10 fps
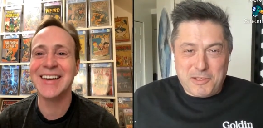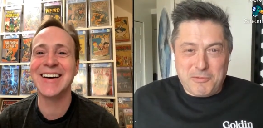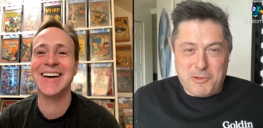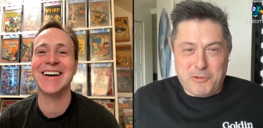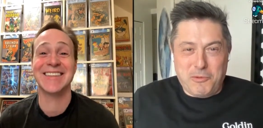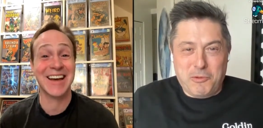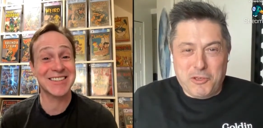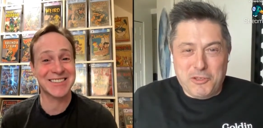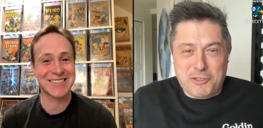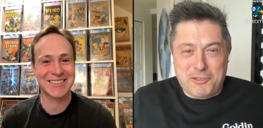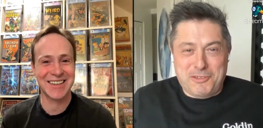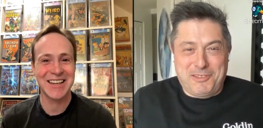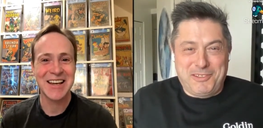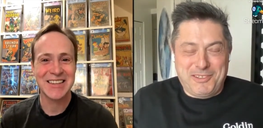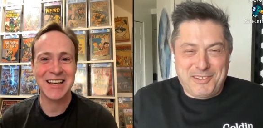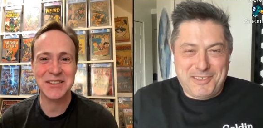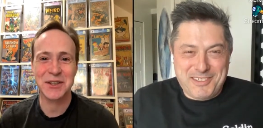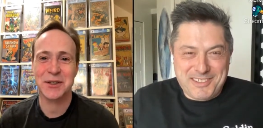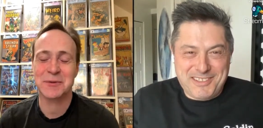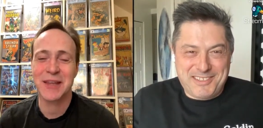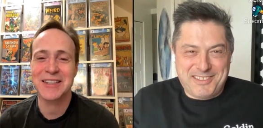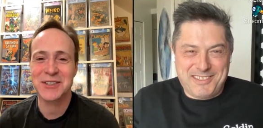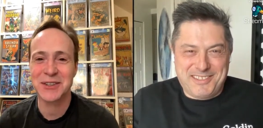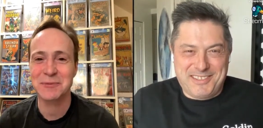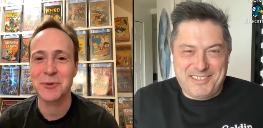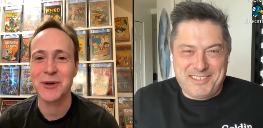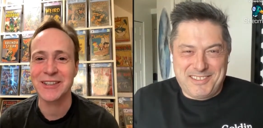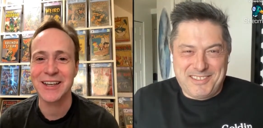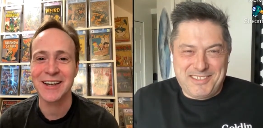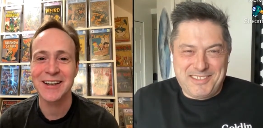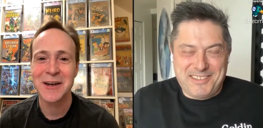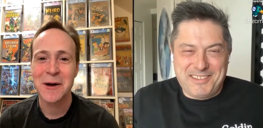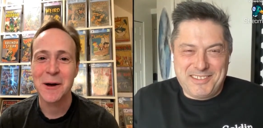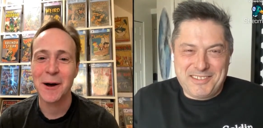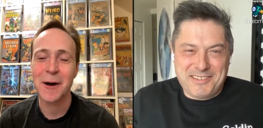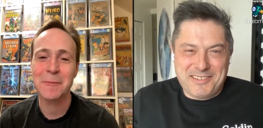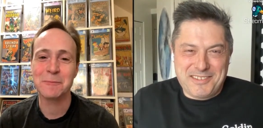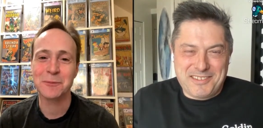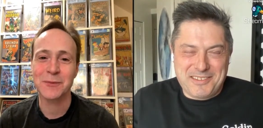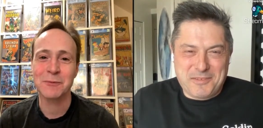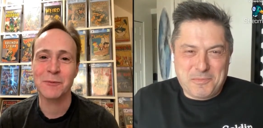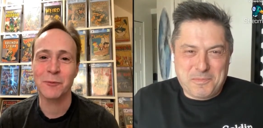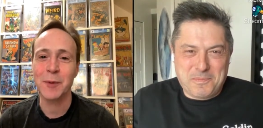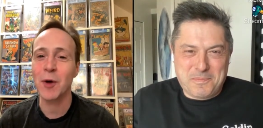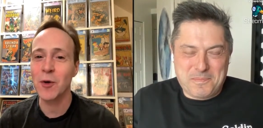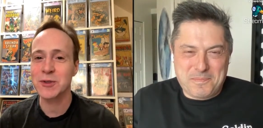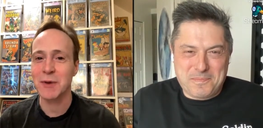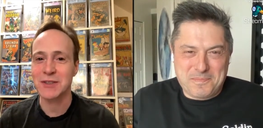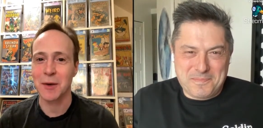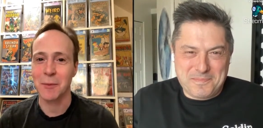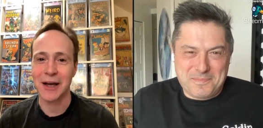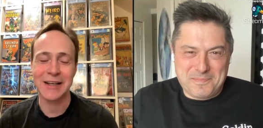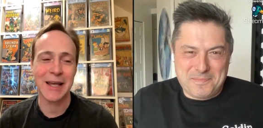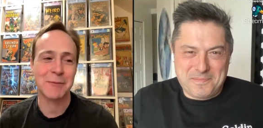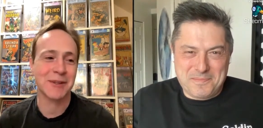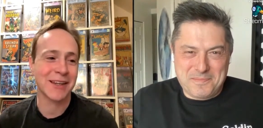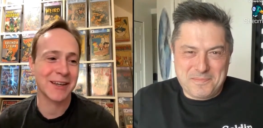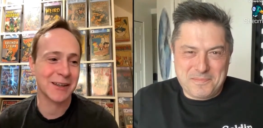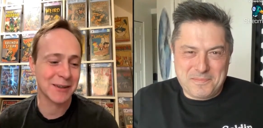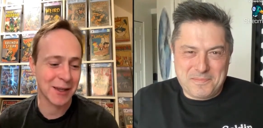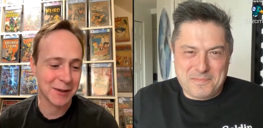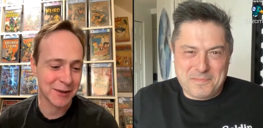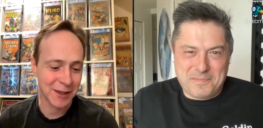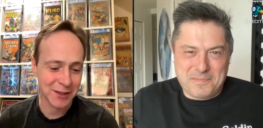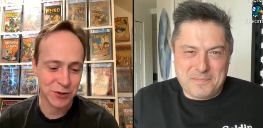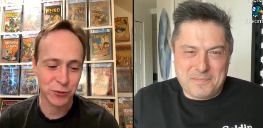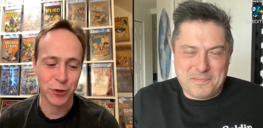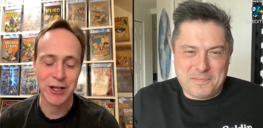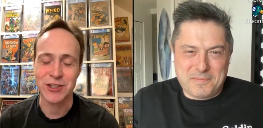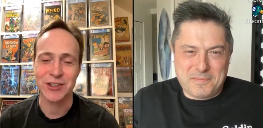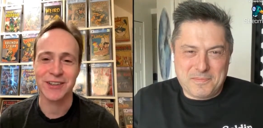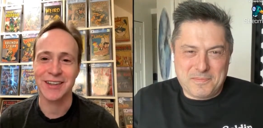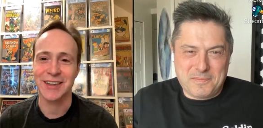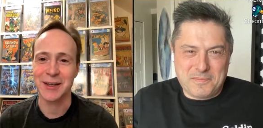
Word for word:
Speaker 1: we're we're all good.
Speaker 2: That's a good that's a good point. Yeah, um, people always mess up my name and they they think it's French and then